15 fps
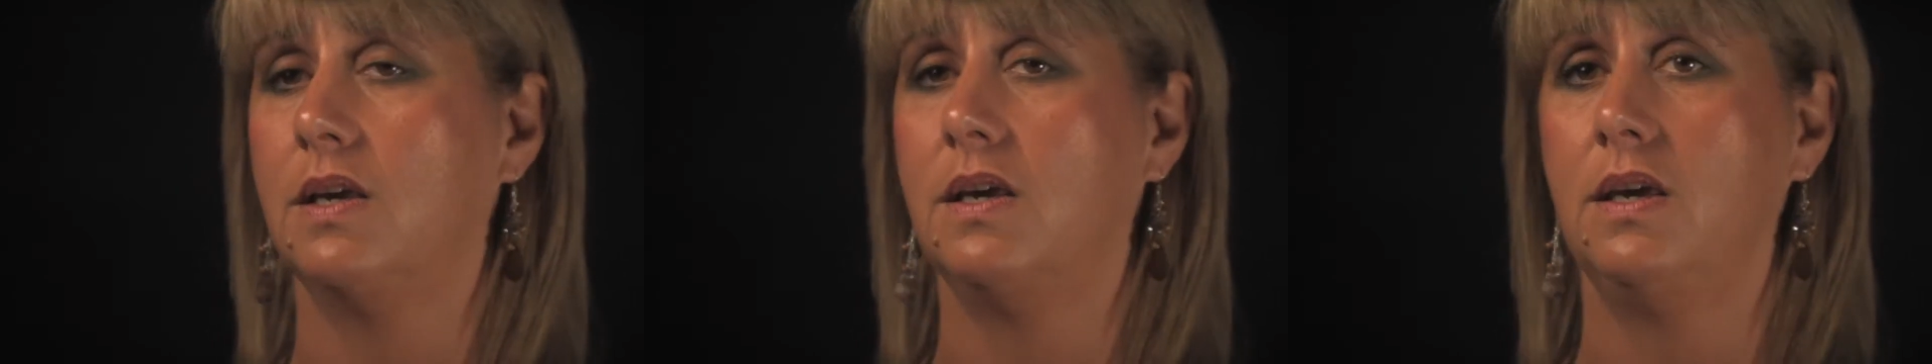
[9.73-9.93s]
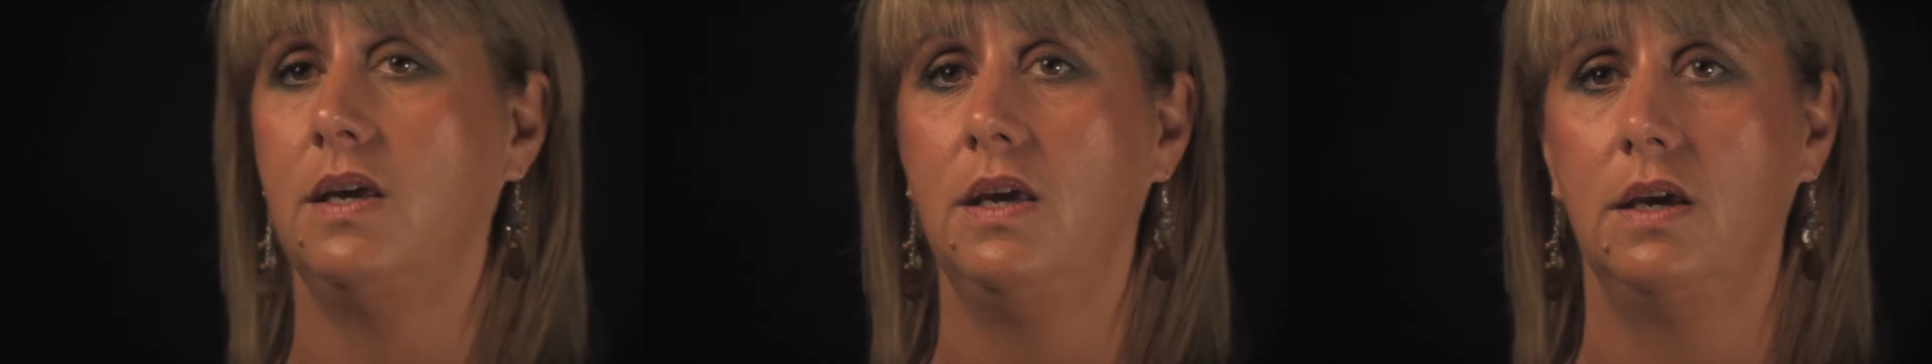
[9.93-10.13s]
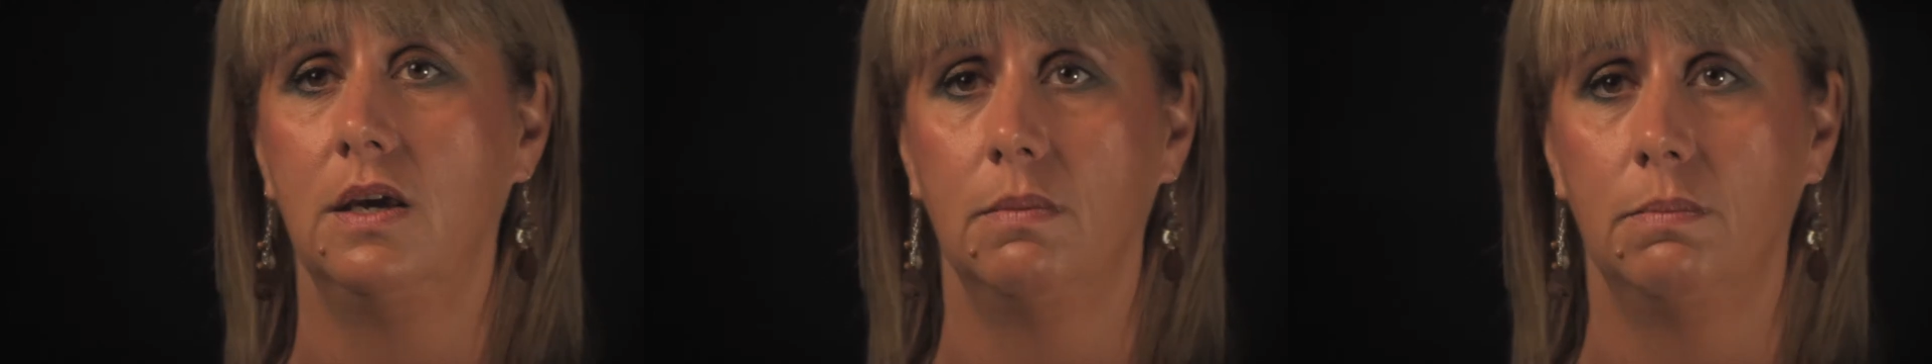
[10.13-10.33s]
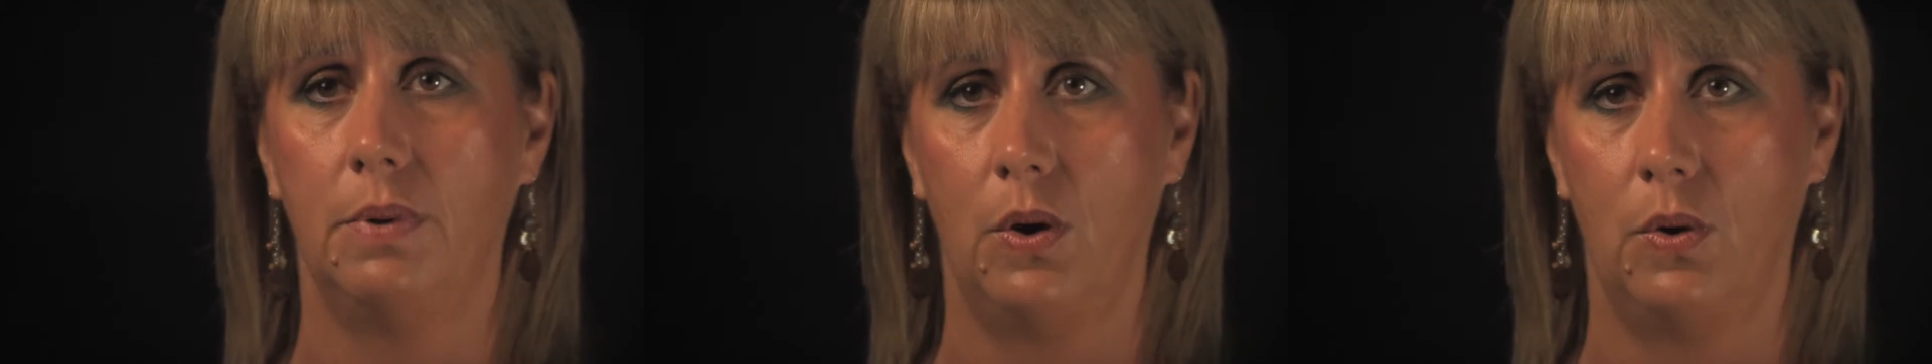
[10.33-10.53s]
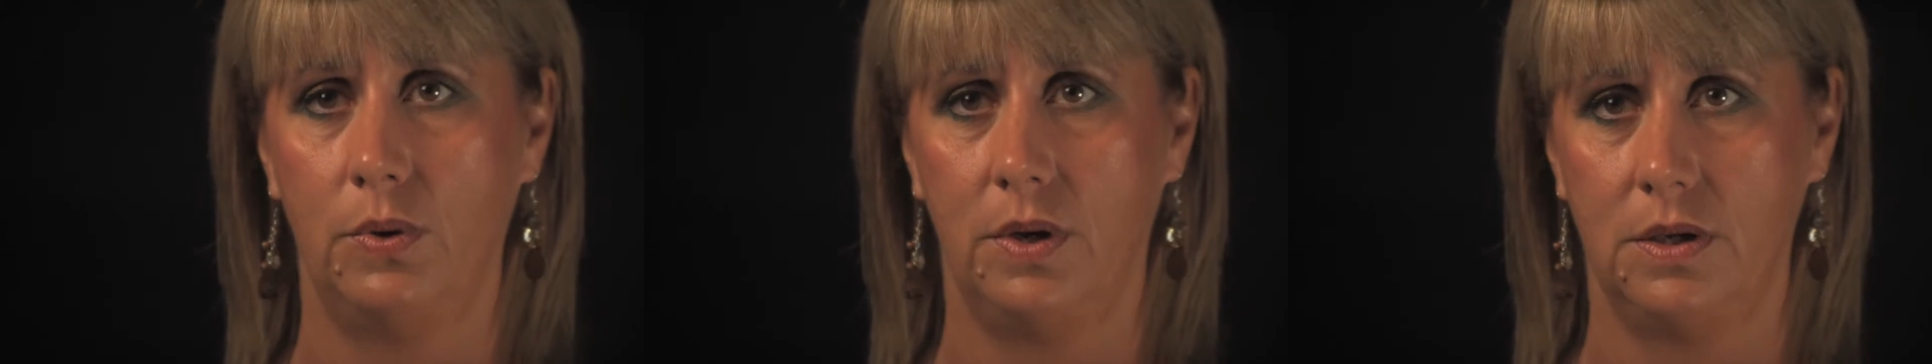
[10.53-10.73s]
key
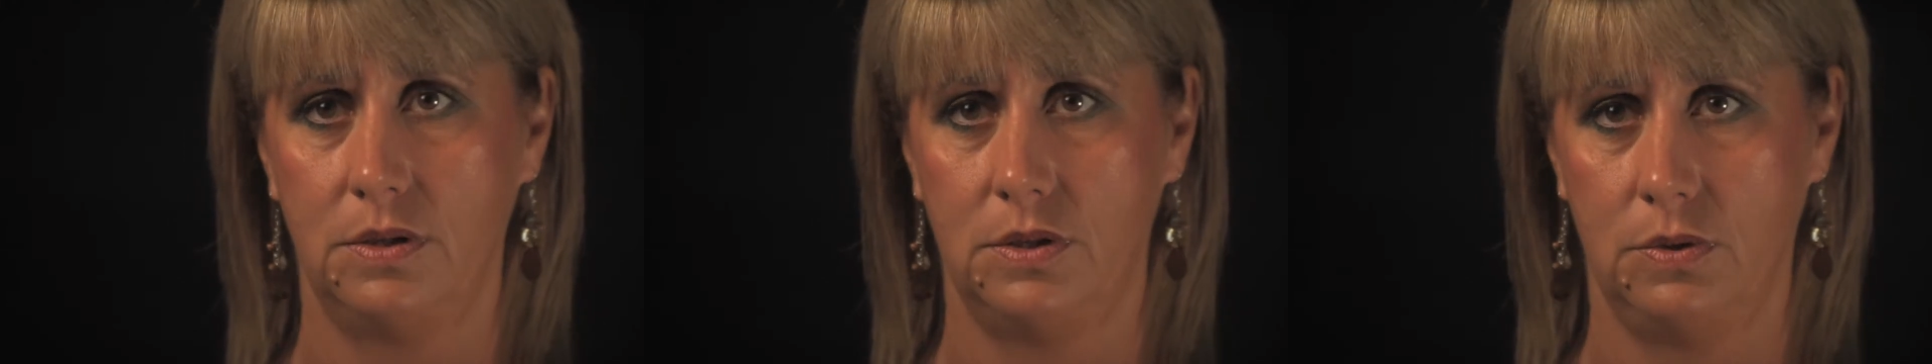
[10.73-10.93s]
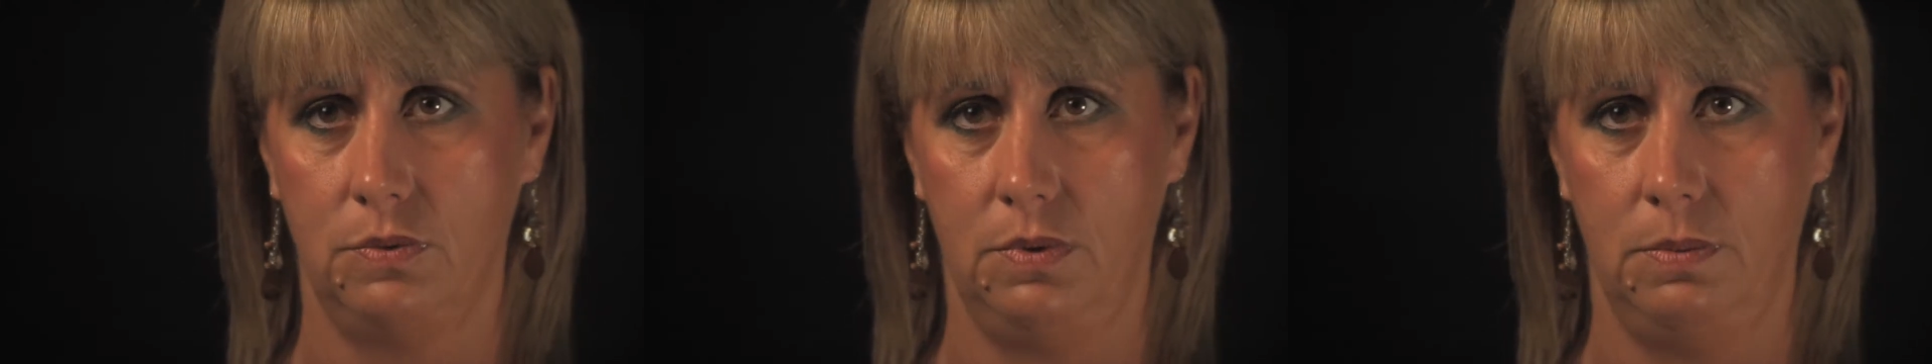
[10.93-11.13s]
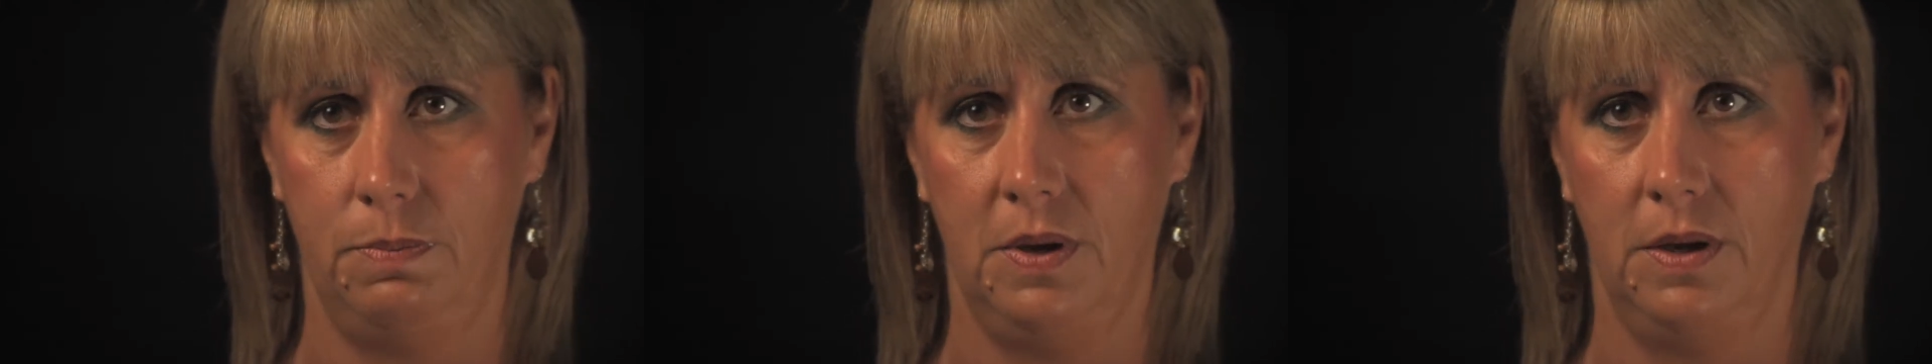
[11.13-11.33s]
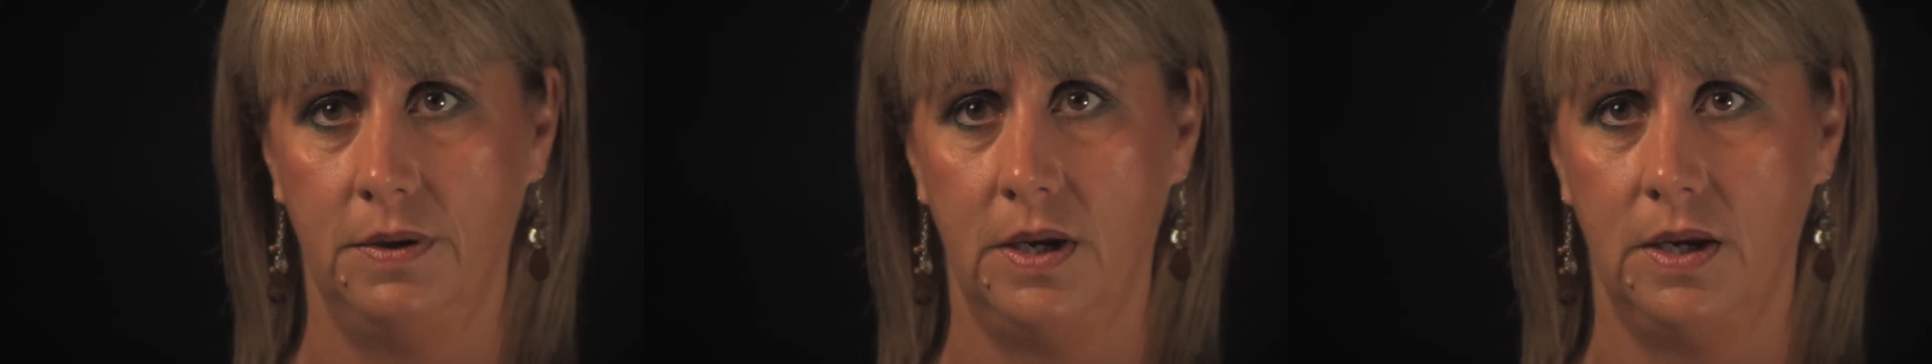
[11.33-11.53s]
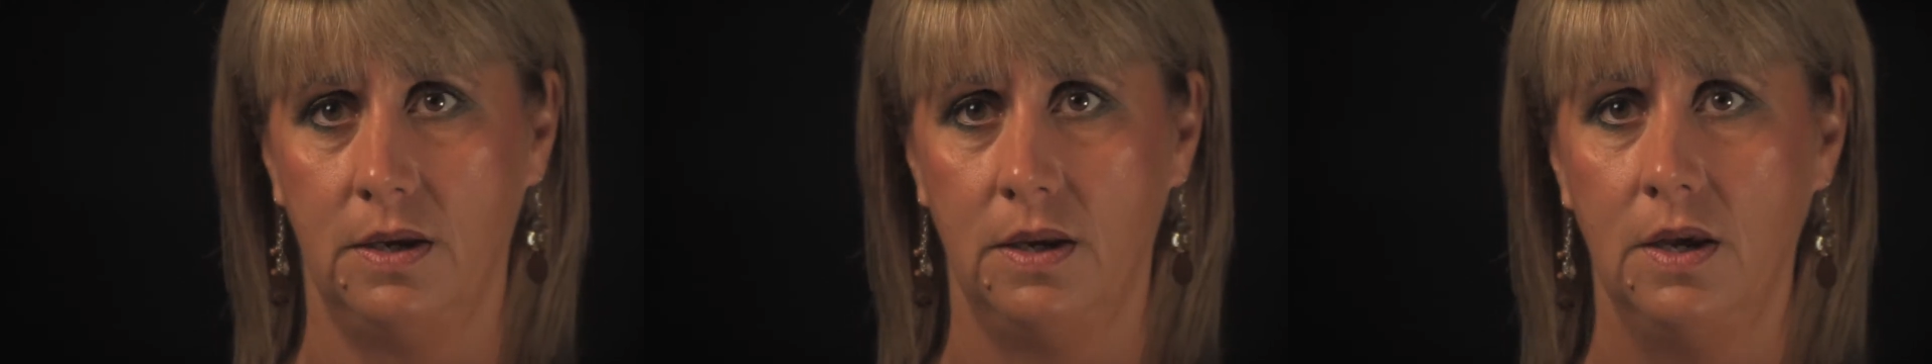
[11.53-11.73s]
component to
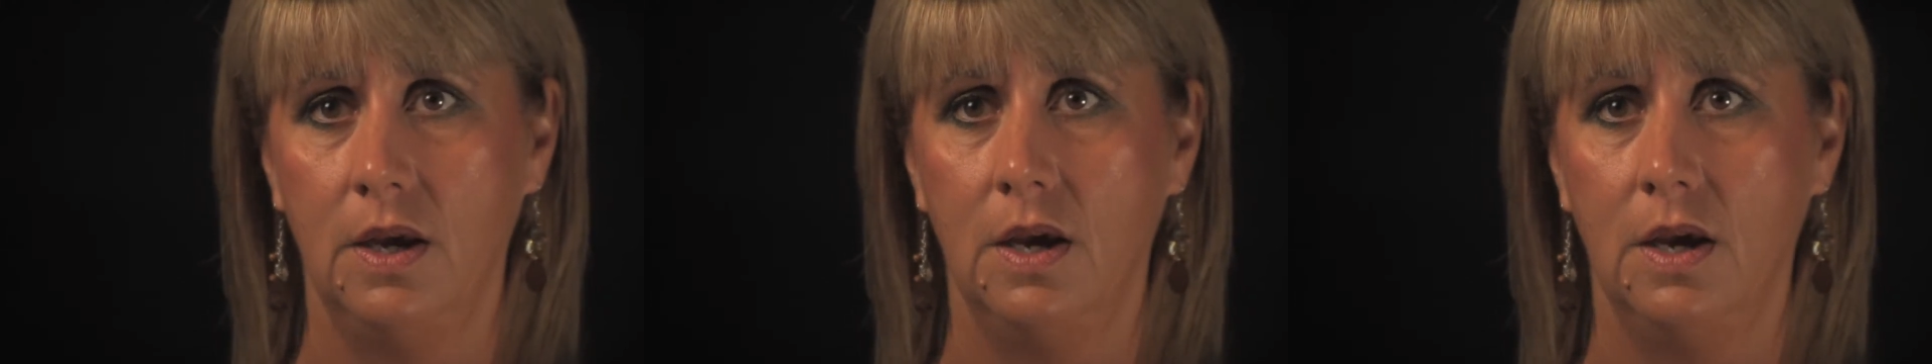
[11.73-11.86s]
rebuilding